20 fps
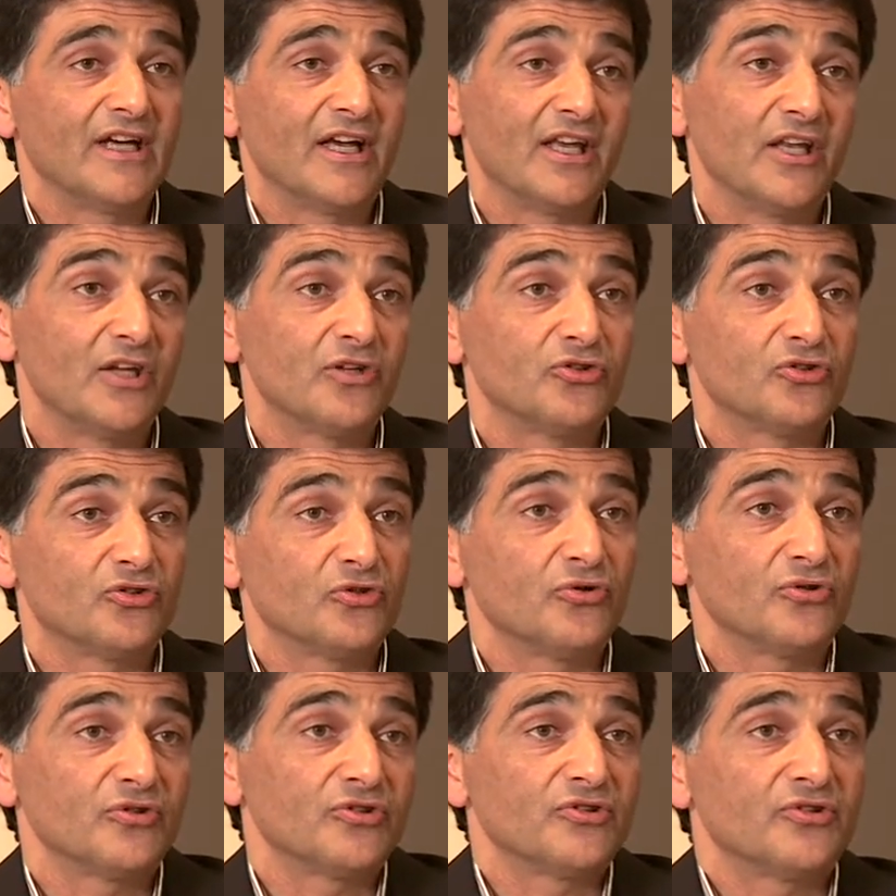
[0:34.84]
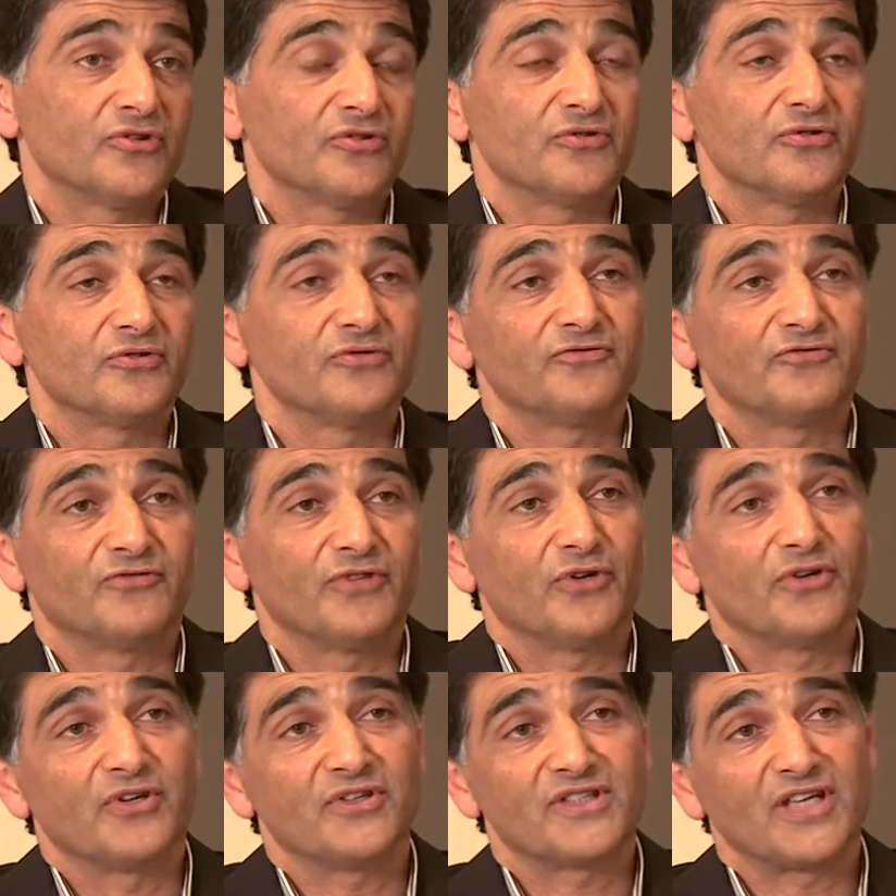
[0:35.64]
here to talk to
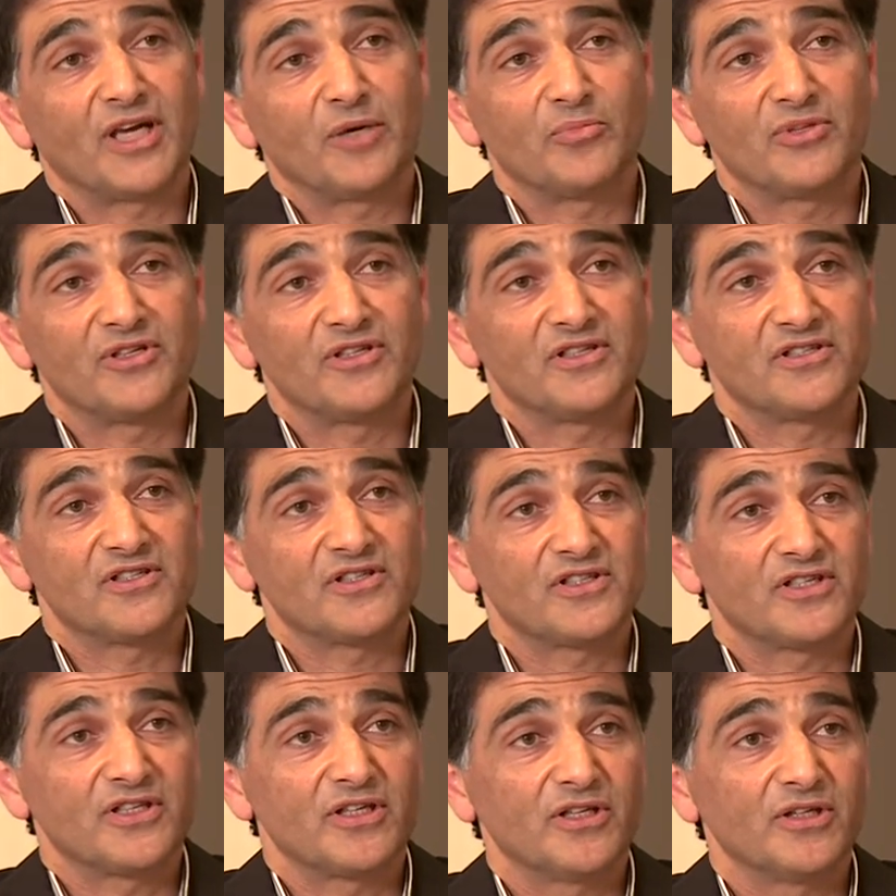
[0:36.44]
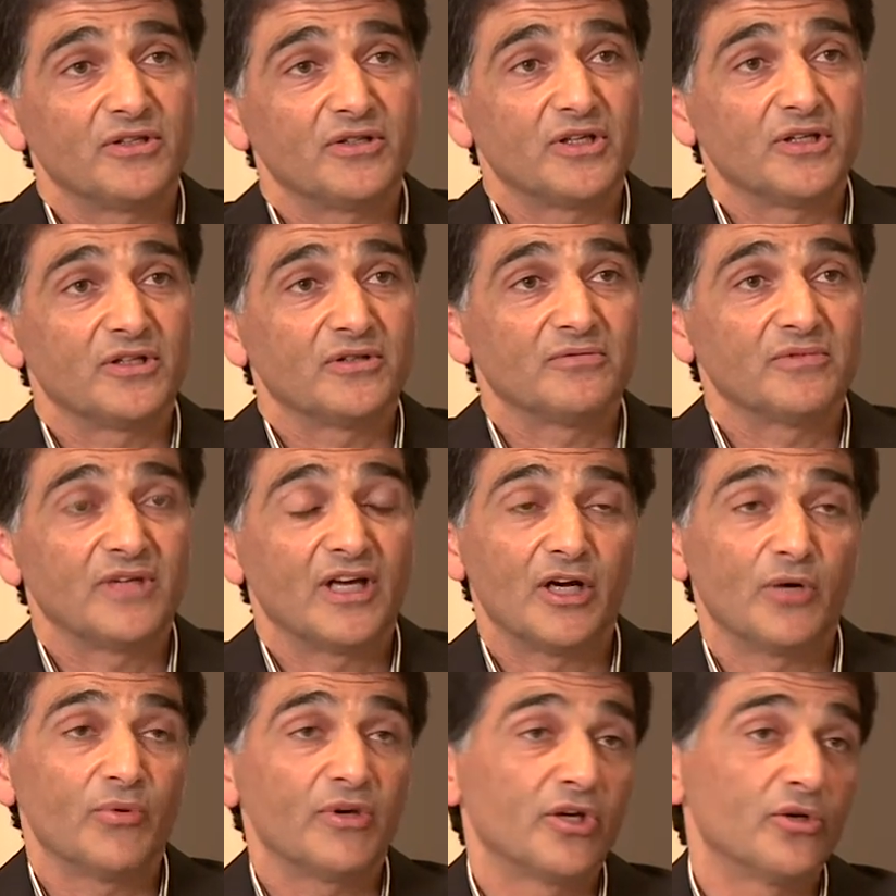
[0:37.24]
various companies to see
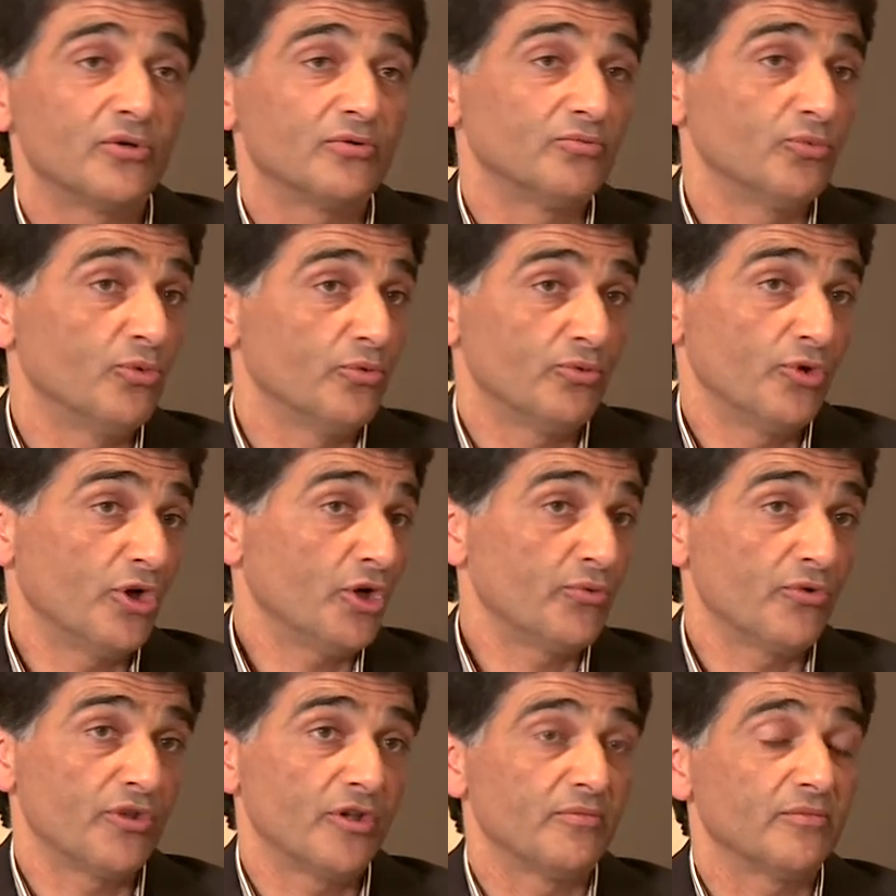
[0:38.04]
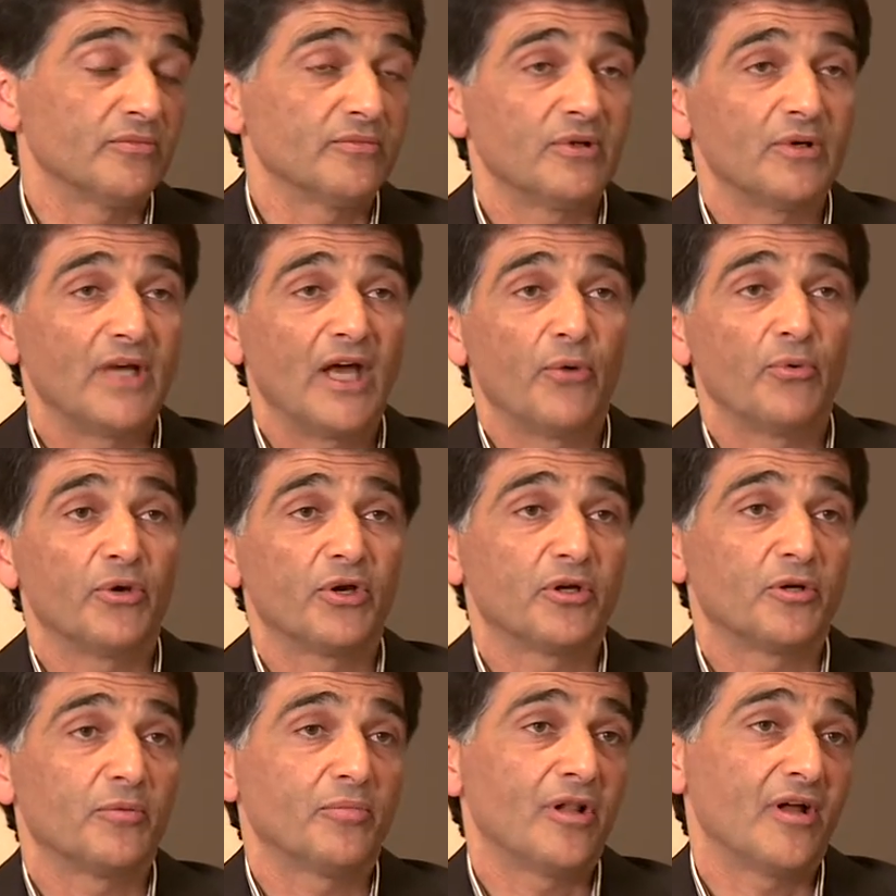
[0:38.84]
how we could work with them, how we
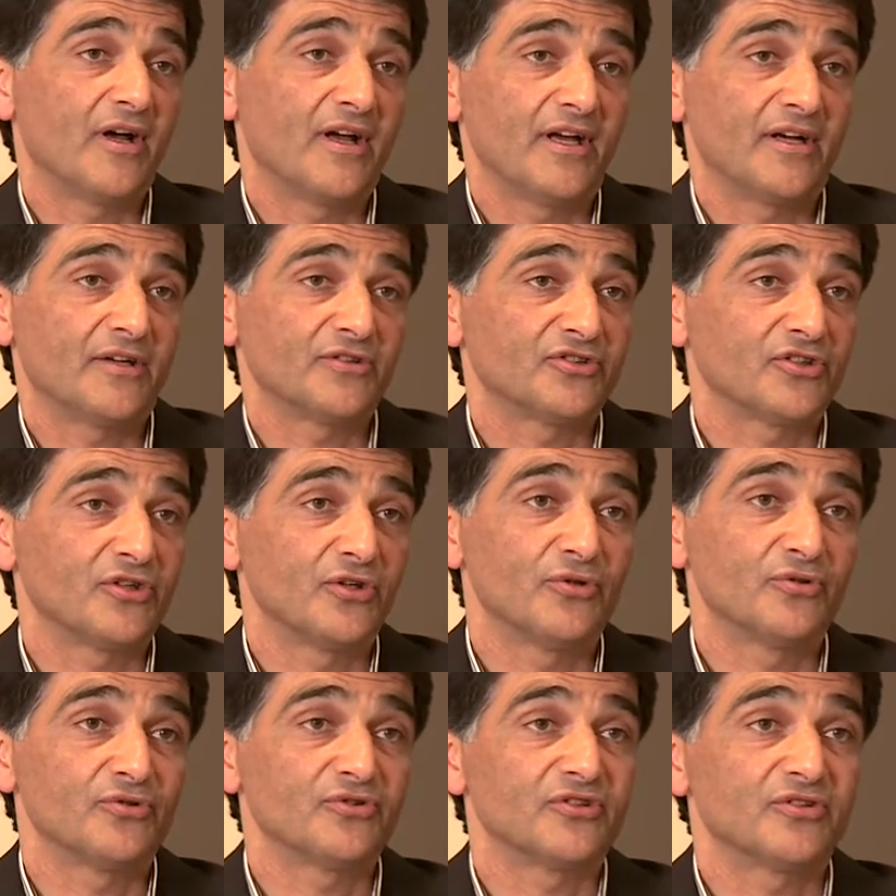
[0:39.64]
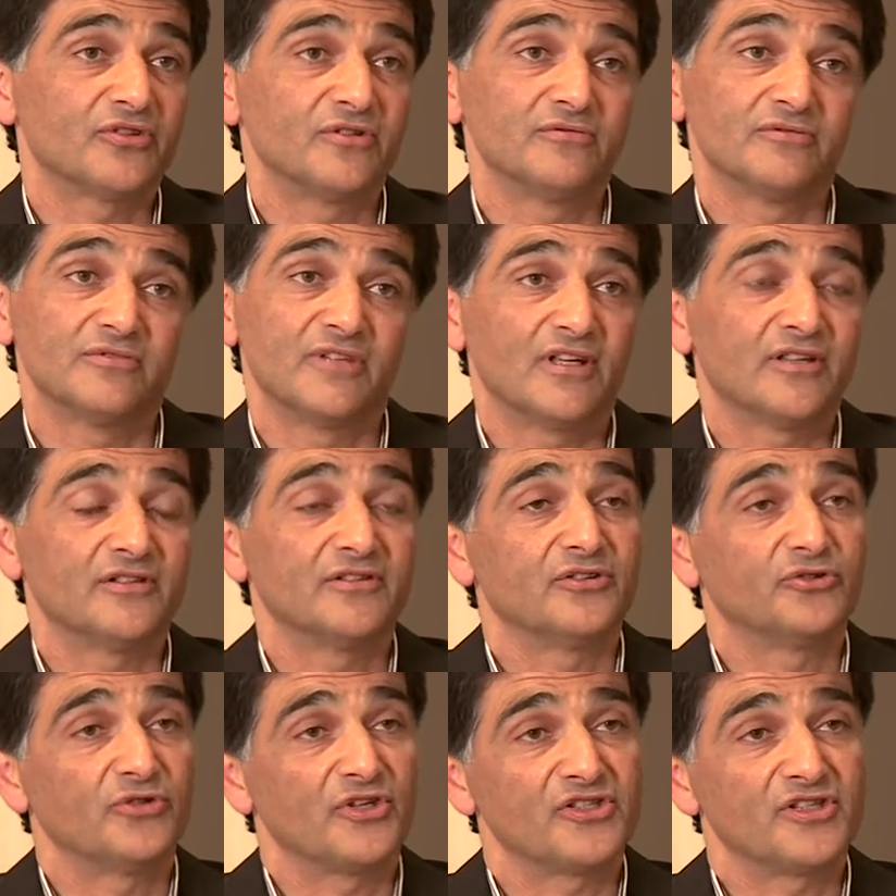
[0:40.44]
could apply our skills
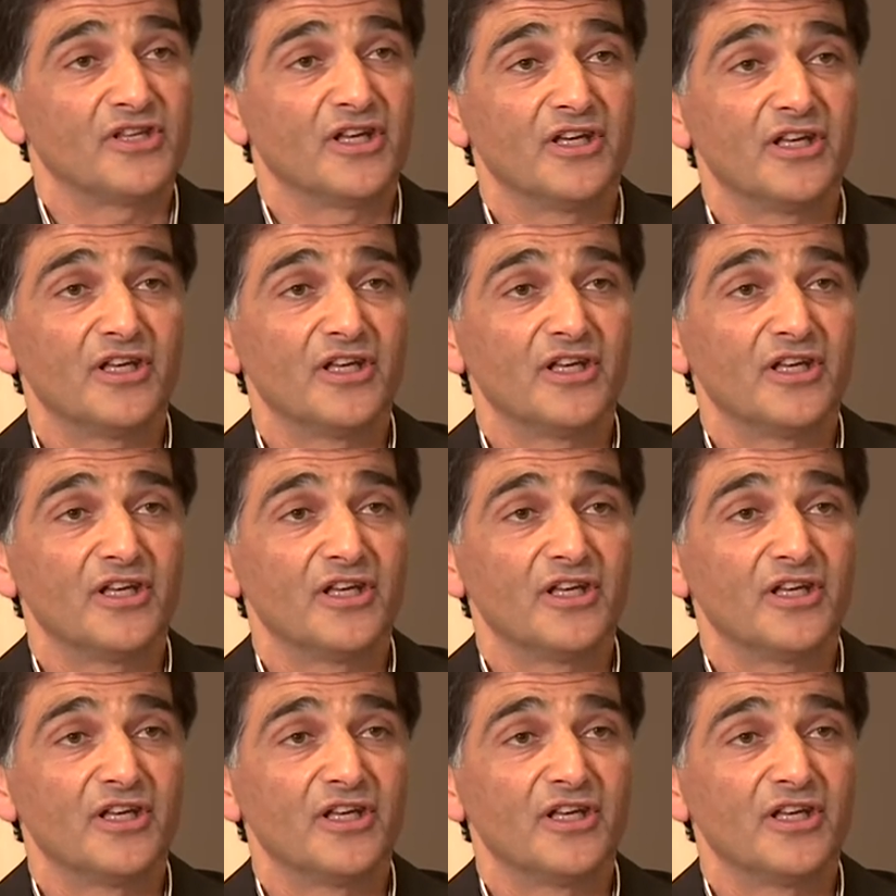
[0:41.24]
and address their